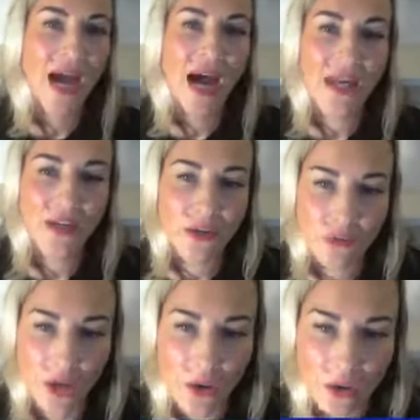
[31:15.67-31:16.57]
I
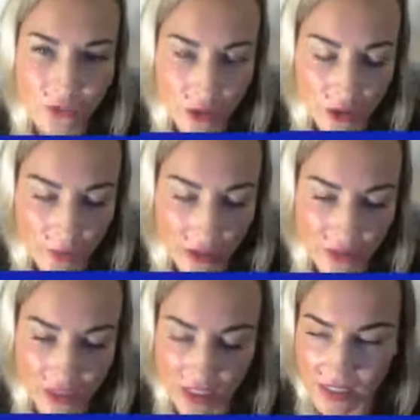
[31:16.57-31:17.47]
don't know if you're
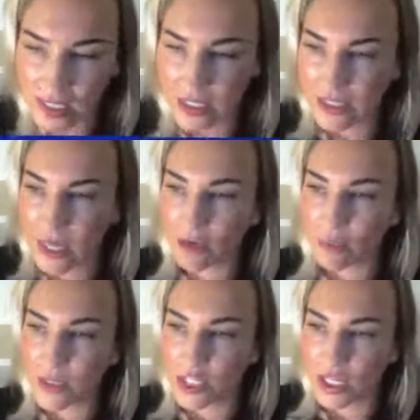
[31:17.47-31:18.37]
about to send
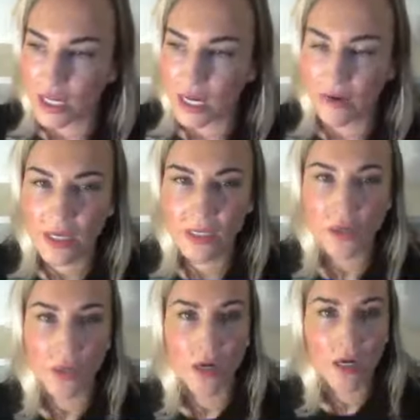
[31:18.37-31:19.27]
out
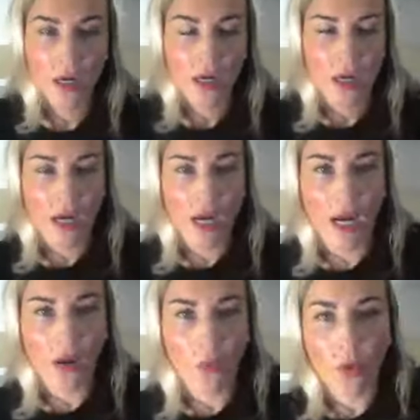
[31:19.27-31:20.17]
missionaries or
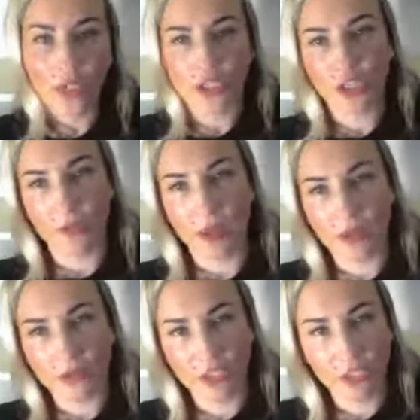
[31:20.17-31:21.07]
uh, what you're
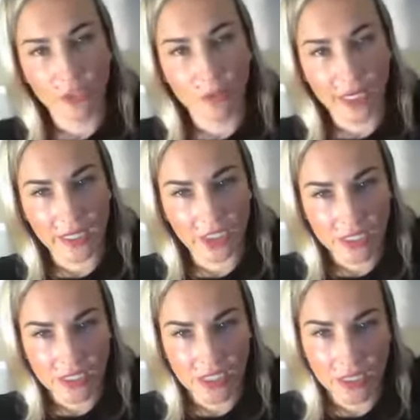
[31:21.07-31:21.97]
about to do, but I
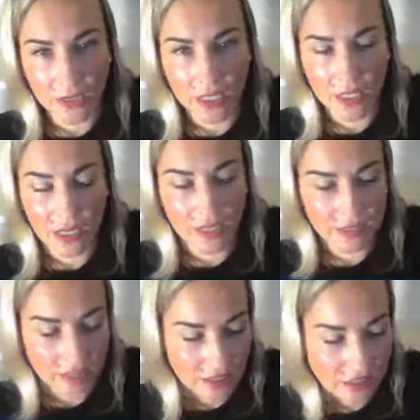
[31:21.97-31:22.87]
just see you
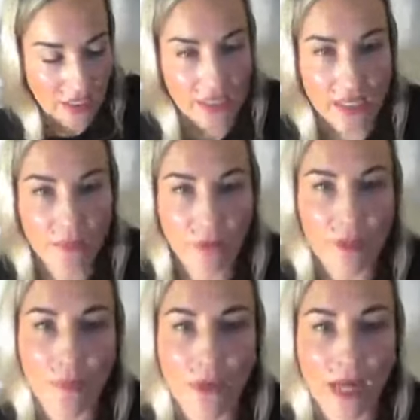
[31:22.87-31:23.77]
connected to sending
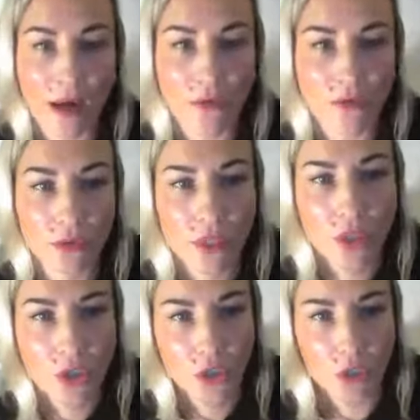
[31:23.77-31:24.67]
people out,
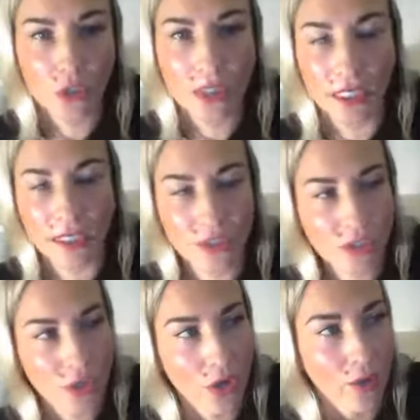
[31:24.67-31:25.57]
Julie.
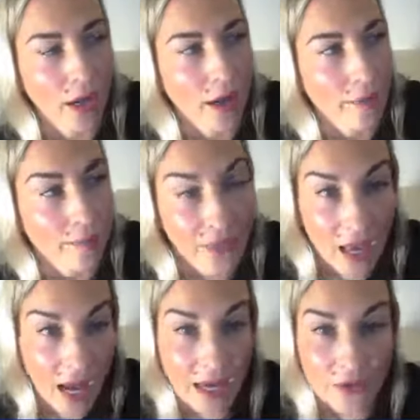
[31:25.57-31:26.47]
And so um,
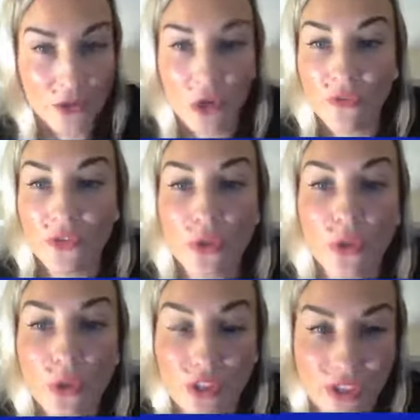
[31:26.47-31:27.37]
I don't know if you
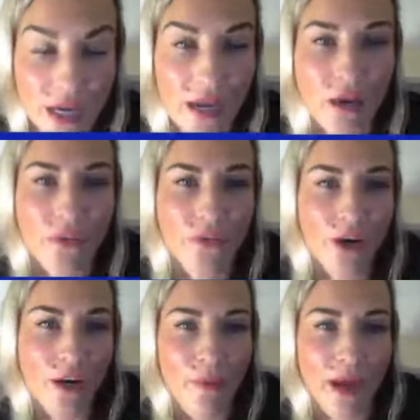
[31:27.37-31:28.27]
yourself
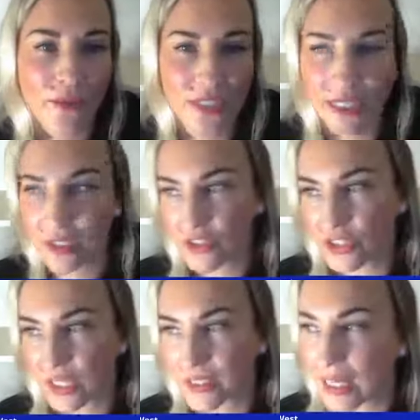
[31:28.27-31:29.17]
are about to get
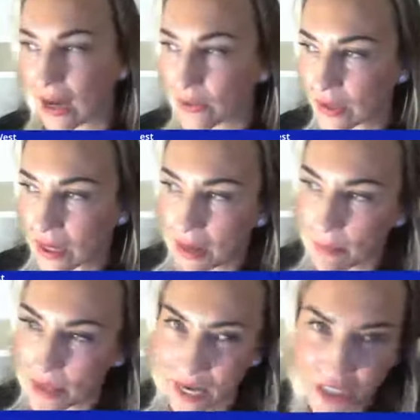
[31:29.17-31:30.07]
sent out,
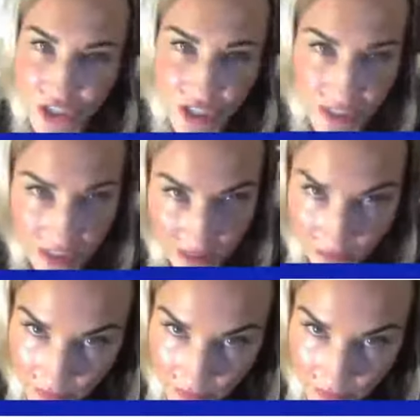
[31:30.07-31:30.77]
but I just see